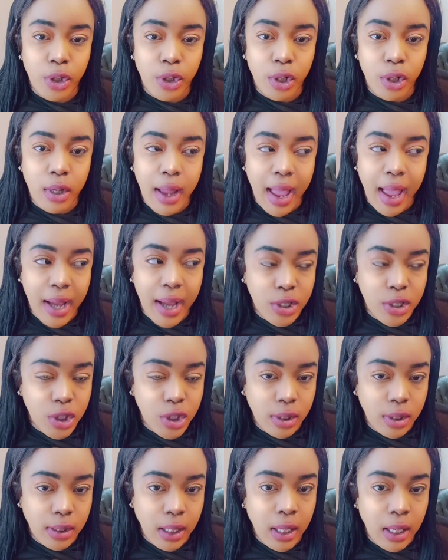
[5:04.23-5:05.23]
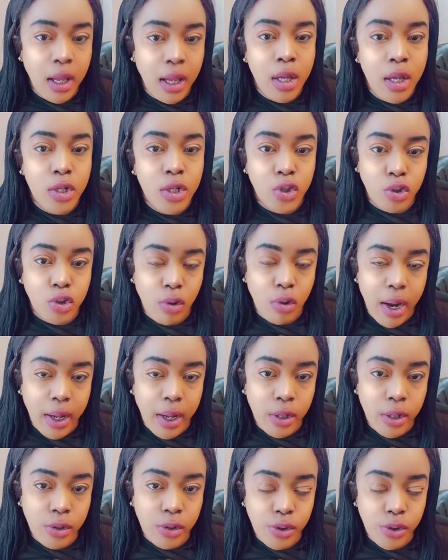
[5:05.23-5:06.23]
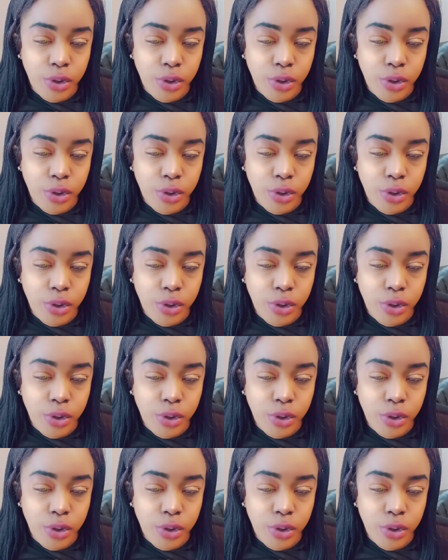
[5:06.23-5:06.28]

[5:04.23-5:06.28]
actually trying